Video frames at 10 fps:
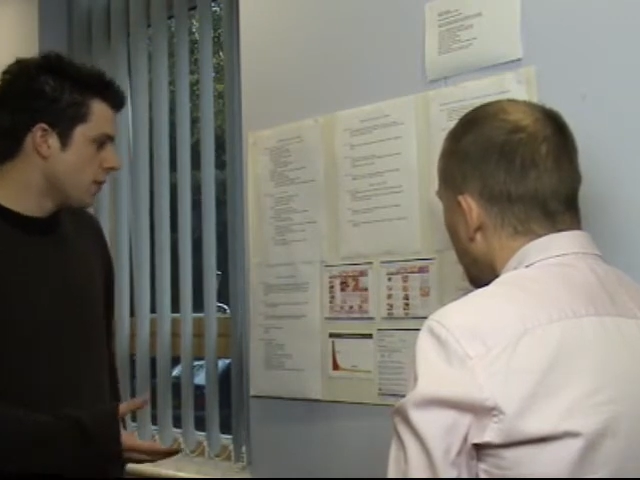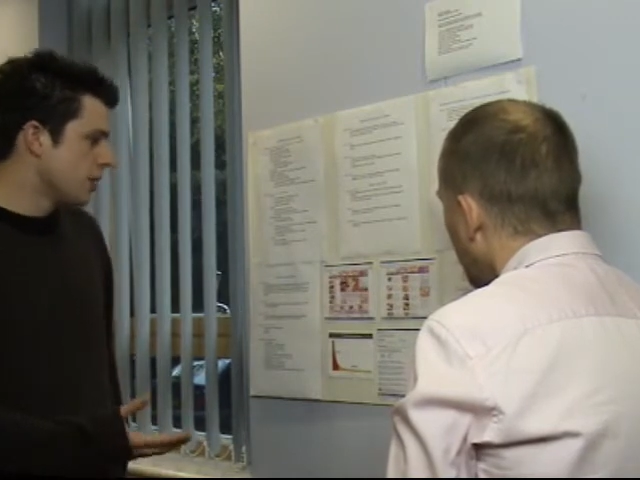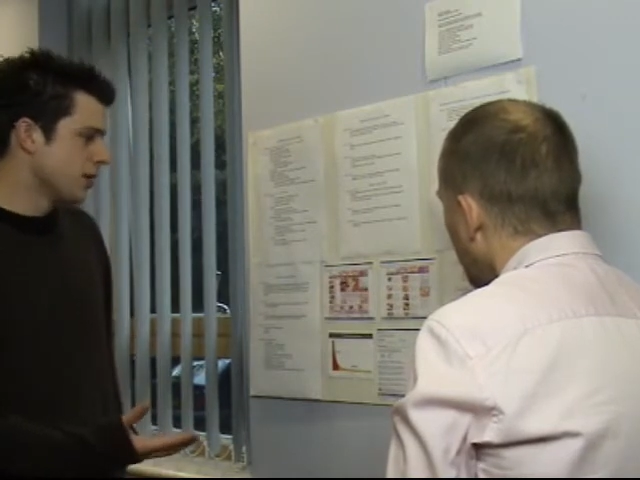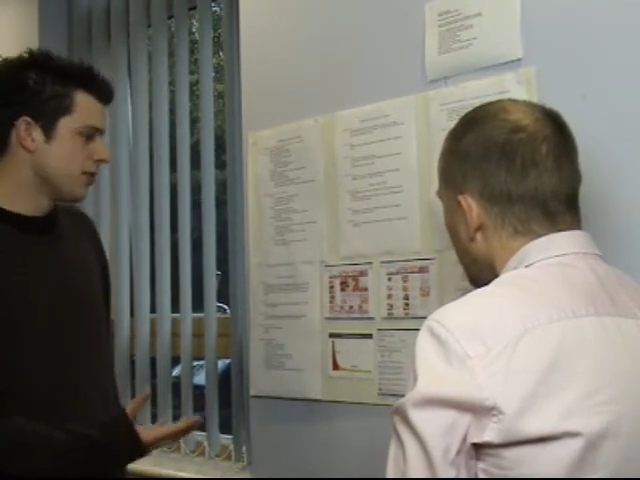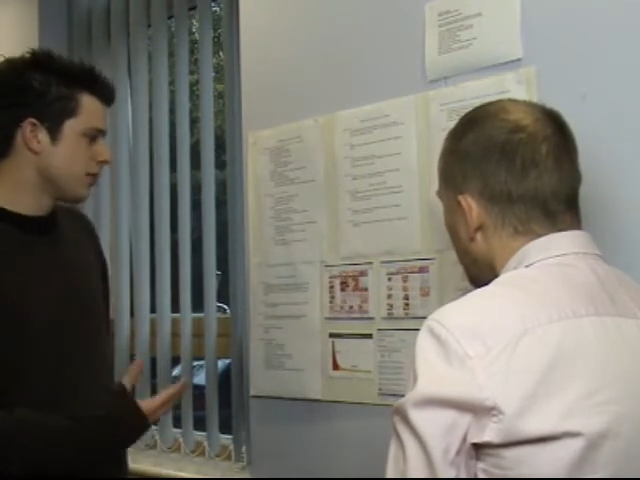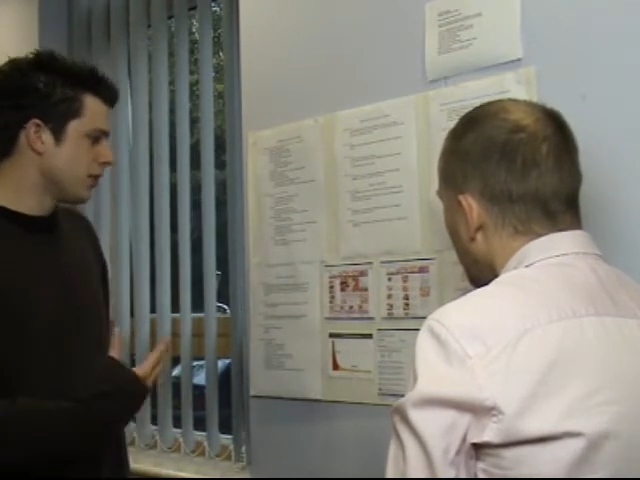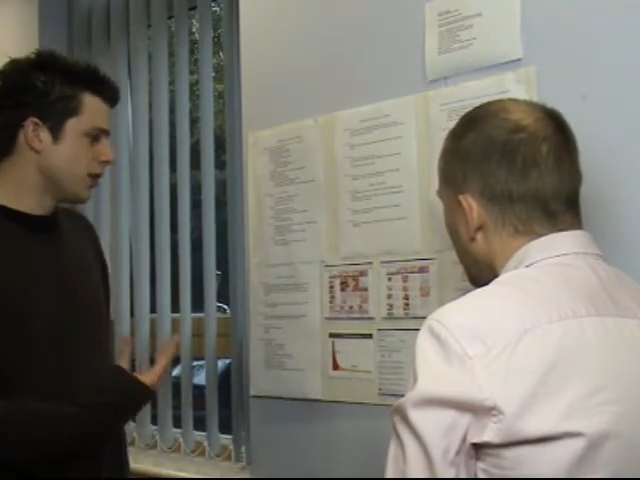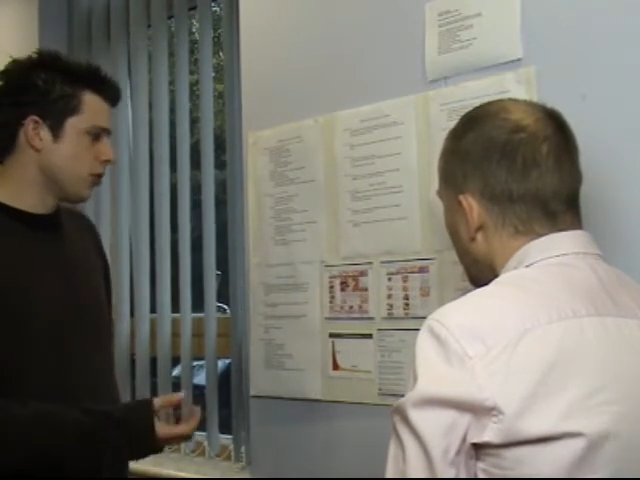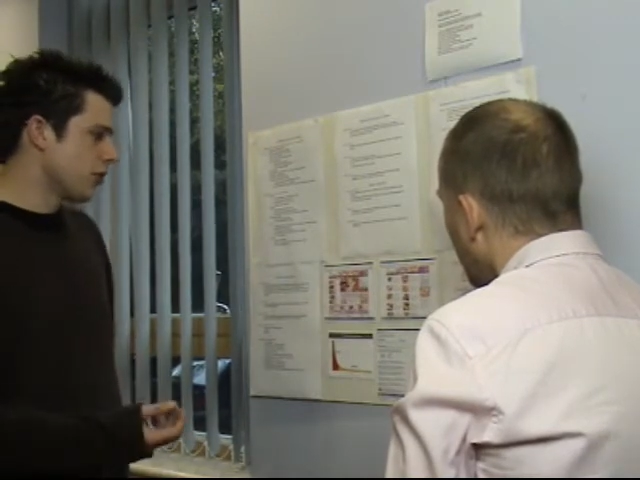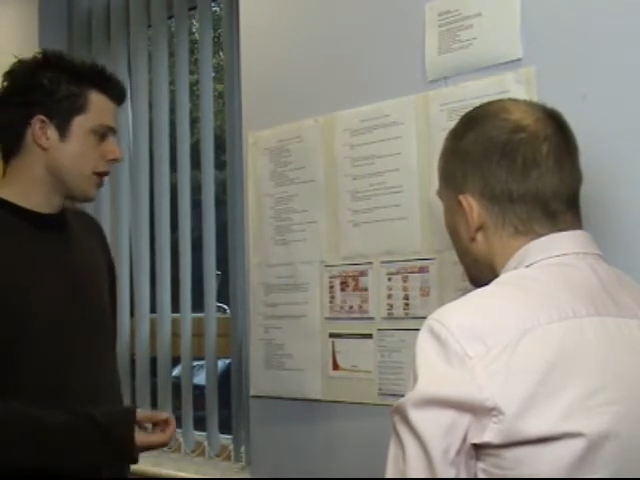But
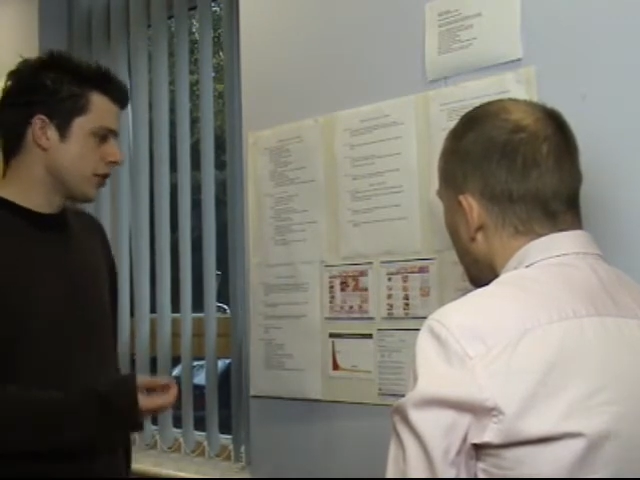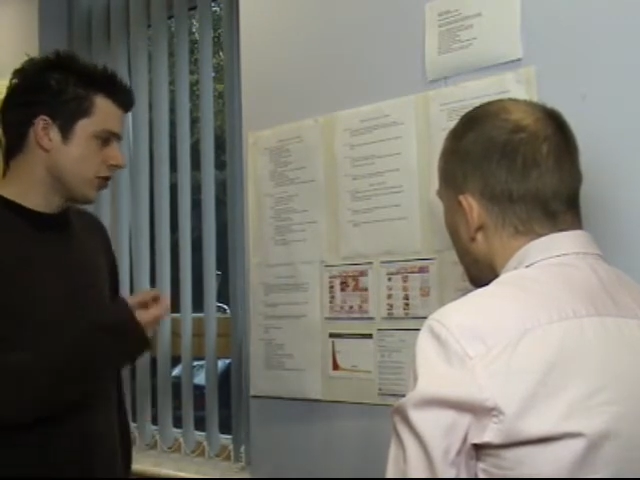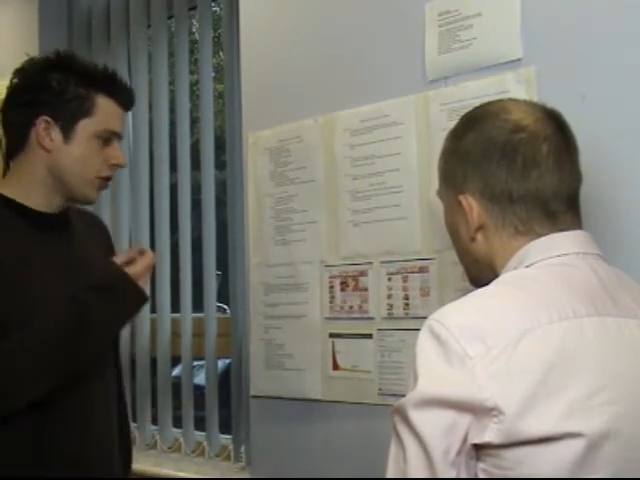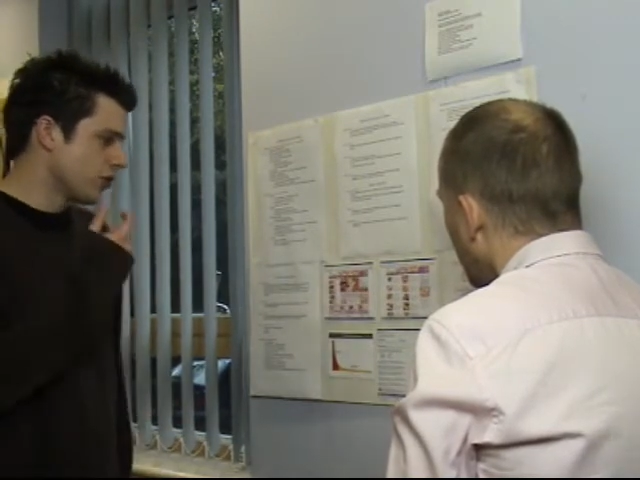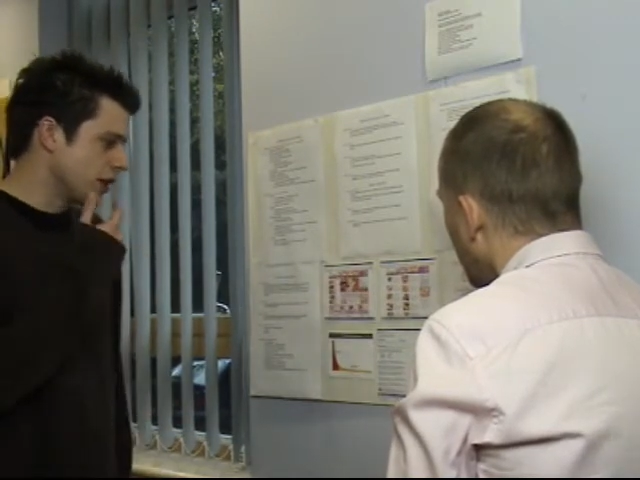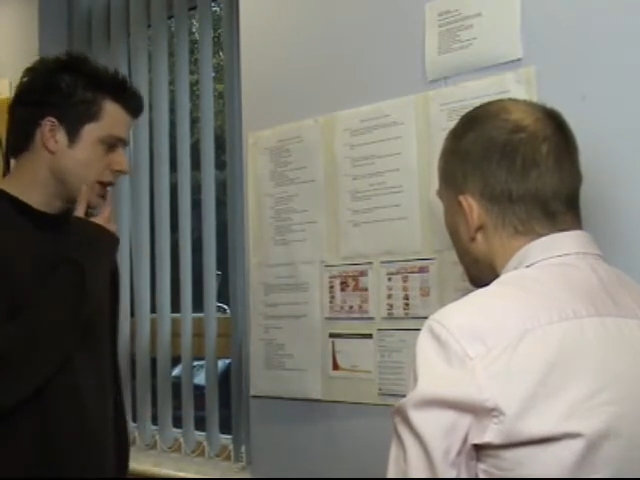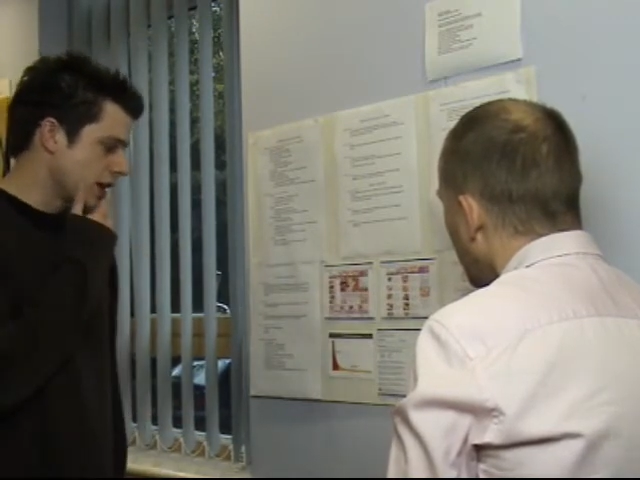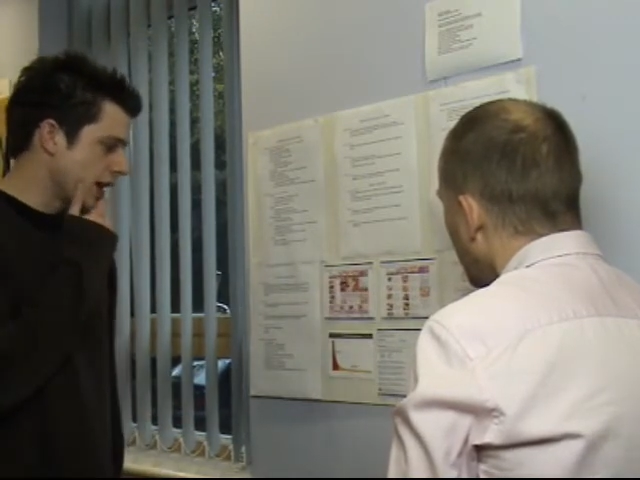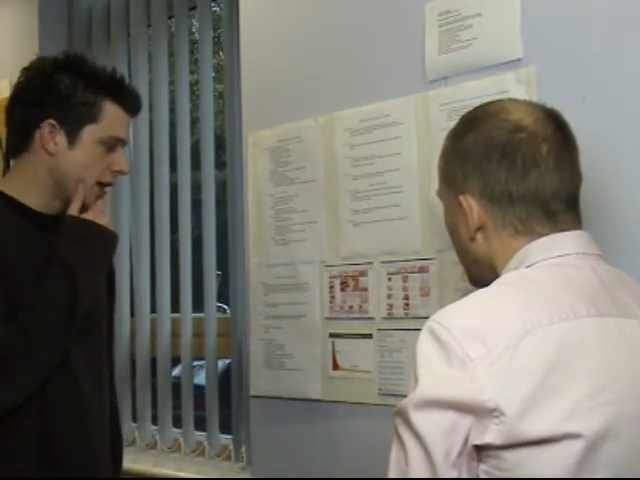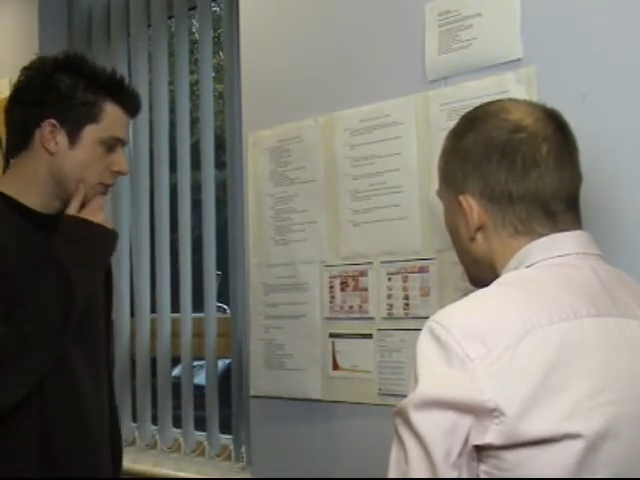little things are really
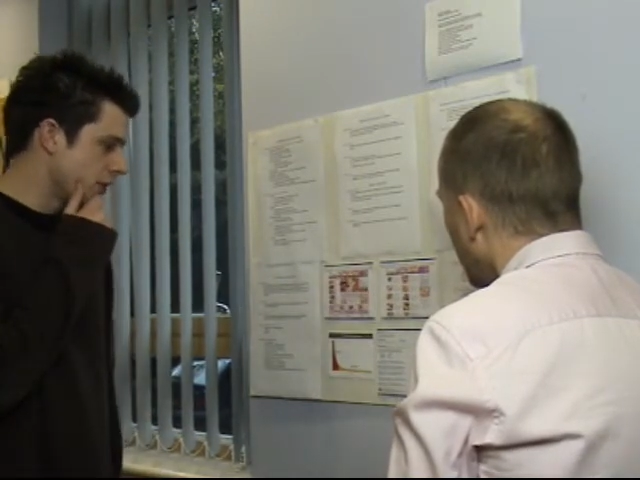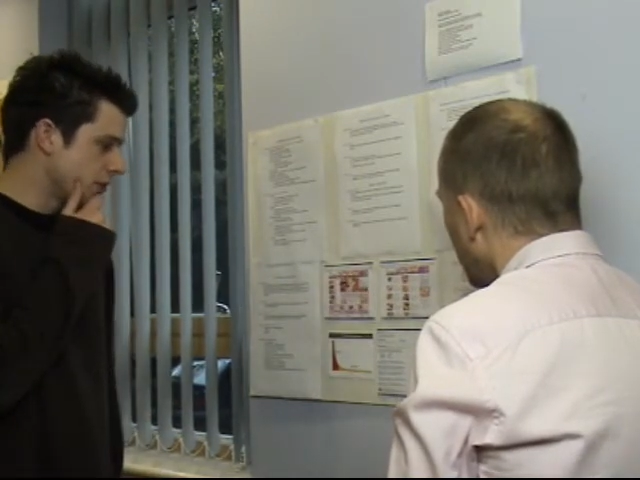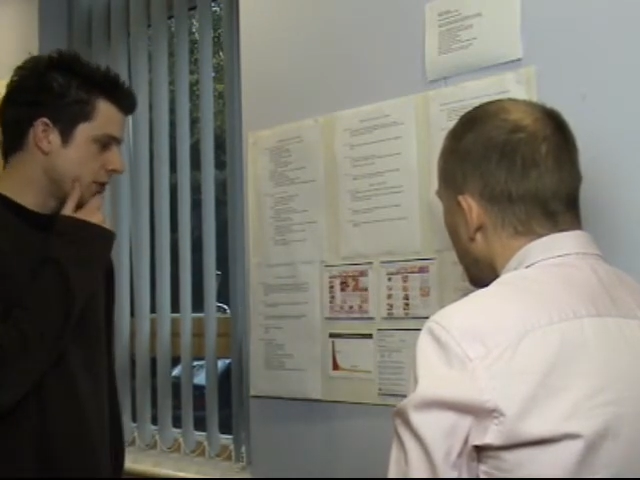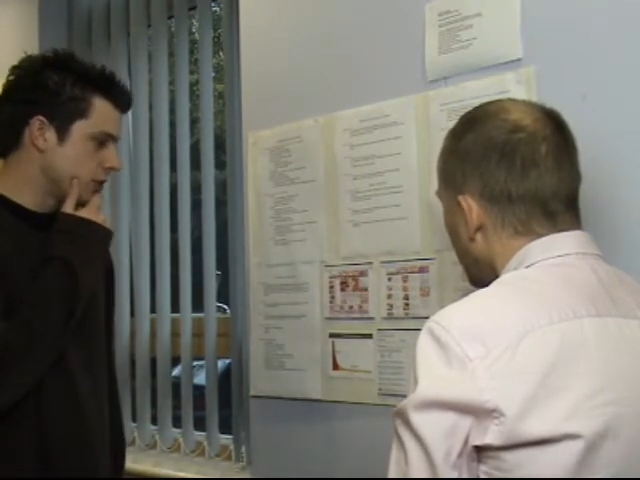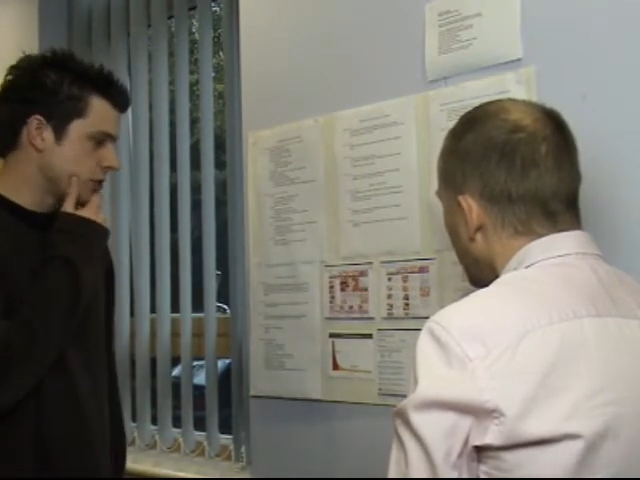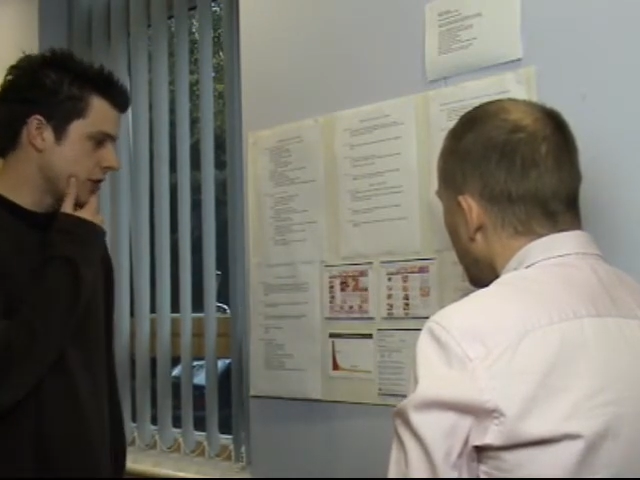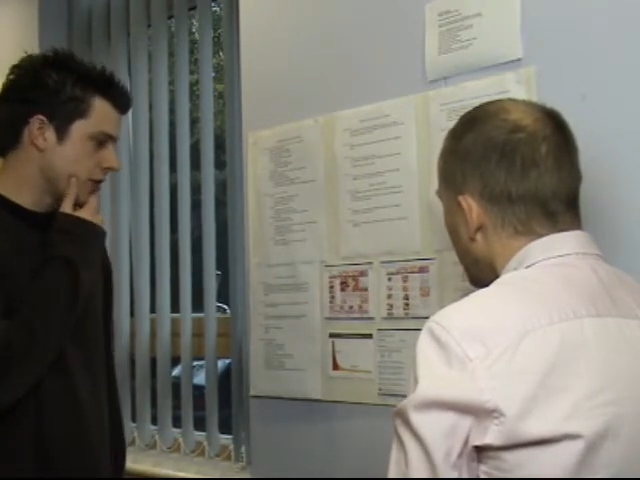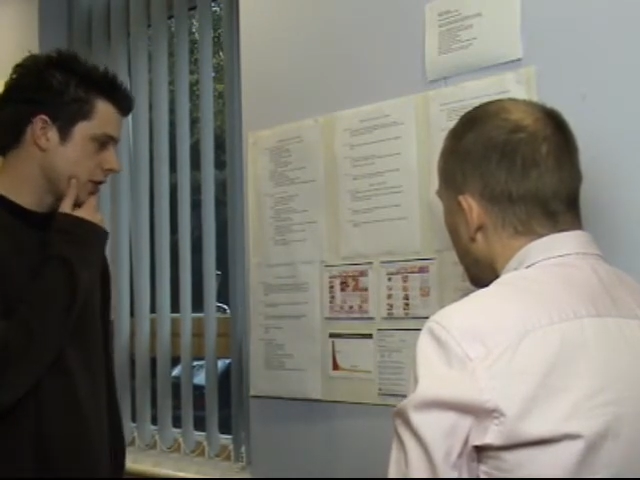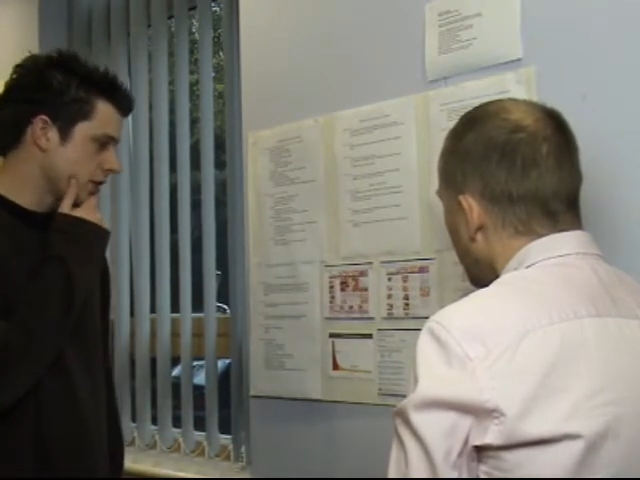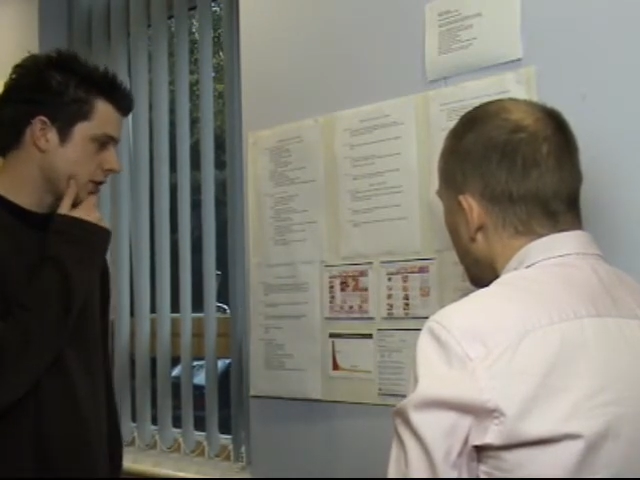going to help in the future, I
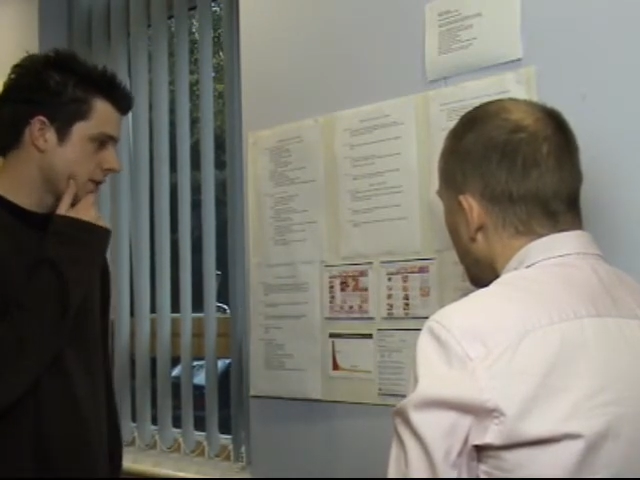think.